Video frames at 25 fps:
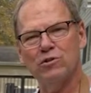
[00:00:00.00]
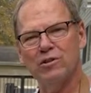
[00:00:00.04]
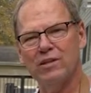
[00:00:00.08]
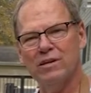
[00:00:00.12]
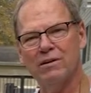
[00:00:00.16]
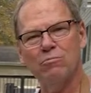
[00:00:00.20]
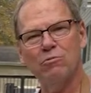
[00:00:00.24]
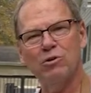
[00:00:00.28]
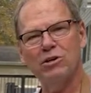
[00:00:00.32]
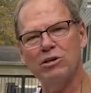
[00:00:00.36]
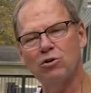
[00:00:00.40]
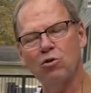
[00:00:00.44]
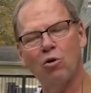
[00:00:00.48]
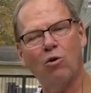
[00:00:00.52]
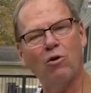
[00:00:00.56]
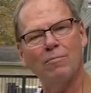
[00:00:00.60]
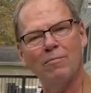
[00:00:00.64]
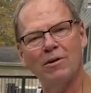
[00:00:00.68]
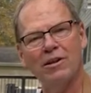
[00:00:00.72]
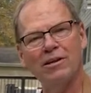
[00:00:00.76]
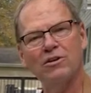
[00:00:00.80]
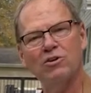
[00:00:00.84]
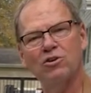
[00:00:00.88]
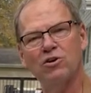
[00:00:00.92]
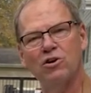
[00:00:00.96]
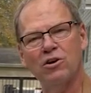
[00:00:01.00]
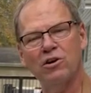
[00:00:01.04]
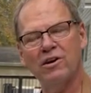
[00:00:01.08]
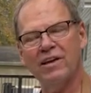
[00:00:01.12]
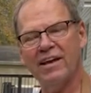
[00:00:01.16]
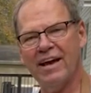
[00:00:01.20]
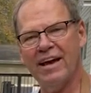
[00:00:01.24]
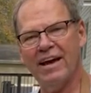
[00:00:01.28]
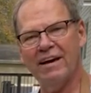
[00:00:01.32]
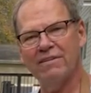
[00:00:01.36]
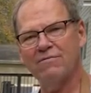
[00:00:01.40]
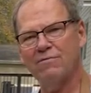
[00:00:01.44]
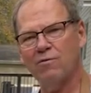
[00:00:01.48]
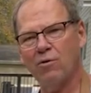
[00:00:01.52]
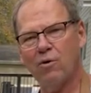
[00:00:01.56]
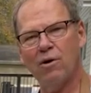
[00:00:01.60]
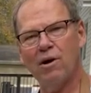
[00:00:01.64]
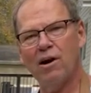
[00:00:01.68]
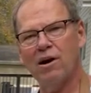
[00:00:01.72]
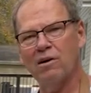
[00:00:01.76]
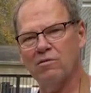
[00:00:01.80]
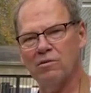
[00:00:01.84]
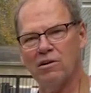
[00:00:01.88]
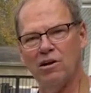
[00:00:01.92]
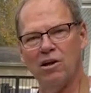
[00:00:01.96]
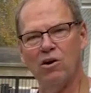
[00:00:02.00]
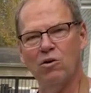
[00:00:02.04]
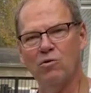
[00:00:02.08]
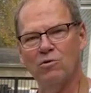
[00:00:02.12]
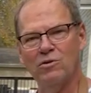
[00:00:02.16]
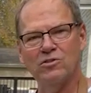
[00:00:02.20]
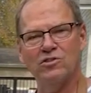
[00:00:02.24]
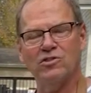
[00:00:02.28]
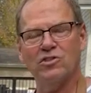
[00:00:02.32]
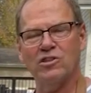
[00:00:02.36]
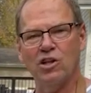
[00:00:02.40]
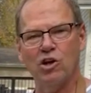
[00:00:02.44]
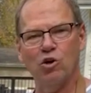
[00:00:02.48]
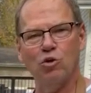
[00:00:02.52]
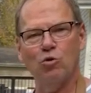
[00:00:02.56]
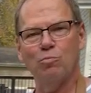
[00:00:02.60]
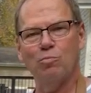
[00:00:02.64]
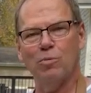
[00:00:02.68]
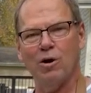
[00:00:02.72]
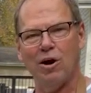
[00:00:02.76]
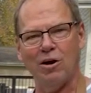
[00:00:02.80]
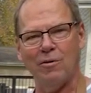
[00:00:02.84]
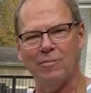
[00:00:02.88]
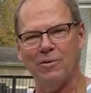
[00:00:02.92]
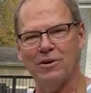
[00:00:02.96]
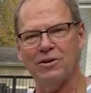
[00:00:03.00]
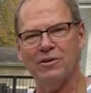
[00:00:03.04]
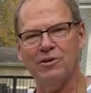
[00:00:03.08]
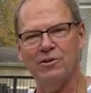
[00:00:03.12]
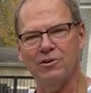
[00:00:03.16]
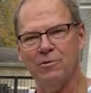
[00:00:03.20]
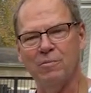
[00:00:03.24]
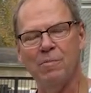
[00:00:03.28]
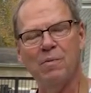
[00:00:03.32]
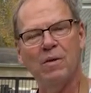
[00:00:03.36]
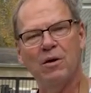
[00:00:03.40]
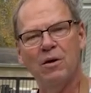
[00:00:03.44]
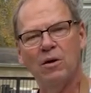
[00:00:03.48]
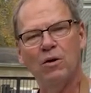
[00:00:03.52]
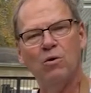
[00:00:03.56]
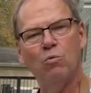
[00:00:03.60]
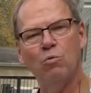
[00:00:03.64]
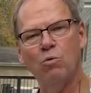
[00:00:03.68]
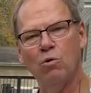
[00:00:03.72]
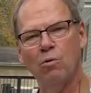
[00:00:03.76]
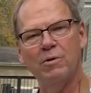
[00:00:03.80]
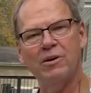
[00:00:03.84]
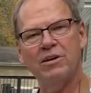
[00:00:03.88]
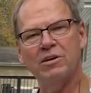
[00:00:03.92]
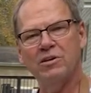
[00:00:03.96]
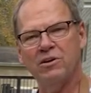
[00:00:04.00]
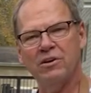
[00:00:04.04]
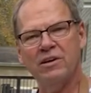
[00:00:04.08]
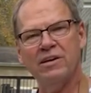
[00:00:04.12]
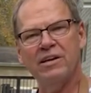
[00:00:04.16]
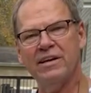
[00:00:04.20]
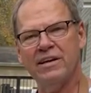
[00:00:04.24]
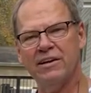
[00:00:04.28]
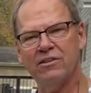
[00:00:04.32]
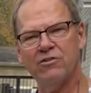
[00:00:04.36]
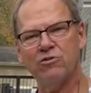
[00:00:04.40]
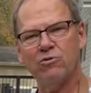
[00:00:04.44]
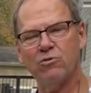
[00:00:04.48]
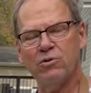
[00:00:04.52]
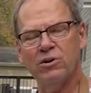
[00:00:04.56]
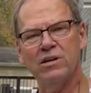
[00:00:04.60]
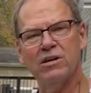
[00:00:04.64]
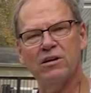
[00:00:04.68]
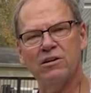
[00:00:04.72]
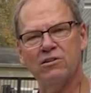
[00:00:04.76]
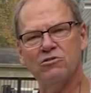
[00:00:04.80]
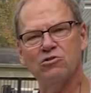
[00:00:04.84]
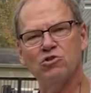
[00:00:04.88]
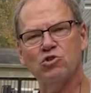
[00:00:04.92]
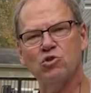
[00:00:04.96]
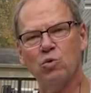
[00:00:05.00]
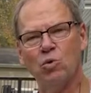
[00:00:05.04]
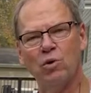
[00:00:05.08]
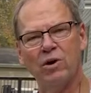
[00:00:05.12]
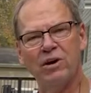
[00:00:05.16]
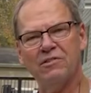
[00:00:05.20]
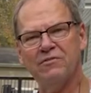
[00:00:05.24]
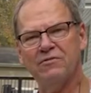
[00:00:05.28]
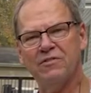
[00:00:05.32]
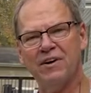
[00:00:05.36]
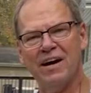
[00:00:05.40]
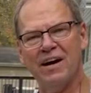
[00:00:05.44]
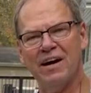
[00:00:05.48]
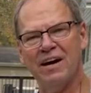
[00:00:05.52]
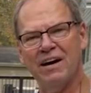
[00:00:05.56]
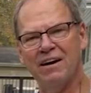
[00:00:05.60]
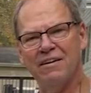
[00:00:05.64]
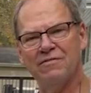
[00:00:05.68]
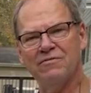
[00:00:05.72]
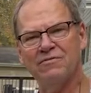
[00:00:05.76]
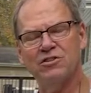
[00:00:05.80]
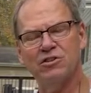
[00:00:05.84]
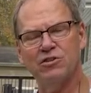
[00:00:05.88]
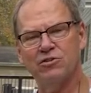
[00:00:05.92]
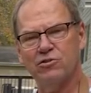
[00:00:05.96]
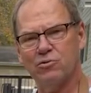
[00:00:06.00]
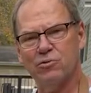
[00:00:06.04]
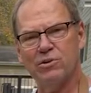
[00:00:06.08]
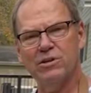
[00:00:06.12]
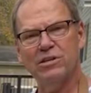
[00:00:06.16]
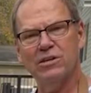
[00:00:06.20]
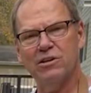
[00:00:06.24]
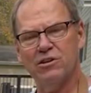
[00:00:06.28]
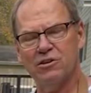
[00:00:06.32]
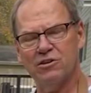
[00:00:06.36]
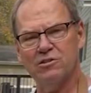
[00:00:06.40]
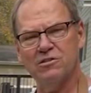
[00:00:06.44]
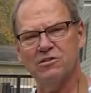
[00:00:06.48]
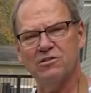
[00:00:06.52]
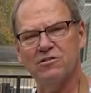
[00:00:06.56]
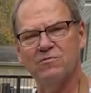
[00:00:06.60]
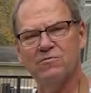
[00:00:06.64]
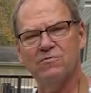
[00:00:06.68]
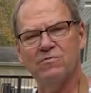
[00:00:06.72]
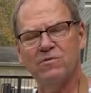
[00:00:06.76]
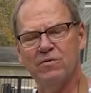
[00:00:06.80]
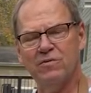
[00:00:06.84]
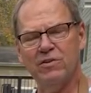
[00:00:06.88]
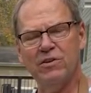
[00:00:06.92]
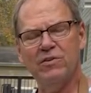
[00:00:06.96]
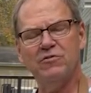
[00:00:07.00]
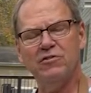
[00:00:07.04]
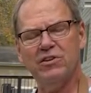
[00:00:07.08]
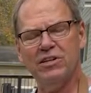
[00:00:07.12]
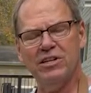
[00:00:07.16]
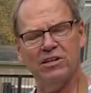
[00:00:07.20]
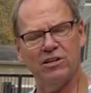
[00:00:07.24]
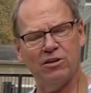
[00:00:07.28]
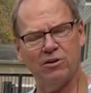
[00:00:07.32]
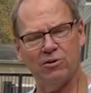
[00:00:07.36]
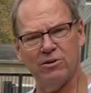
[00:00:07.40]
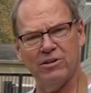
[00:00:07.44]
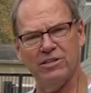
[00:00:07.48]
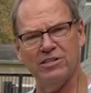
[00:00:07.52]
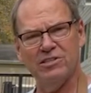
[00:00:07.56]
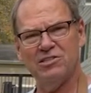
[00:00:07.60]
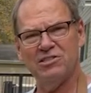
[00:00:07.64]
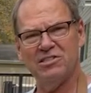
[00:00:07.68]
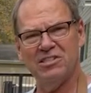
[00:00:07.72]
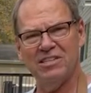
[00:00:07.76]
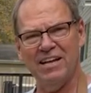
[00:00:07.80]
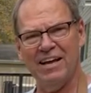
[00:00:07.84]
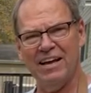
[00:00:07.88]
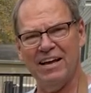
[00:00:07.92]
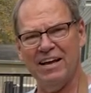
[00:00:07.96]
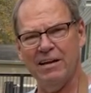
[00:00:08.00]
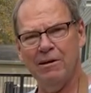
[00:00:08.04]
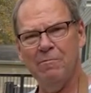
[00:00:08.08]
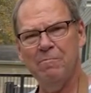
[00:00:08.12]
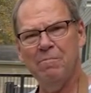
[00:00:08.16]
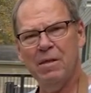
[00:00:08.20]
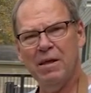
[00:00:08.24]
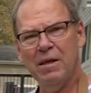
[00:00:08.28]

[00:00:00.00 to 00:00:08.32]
than we normally cook at for our low and slow barbecue. We'll be cooking at 325 to 350 degrees today.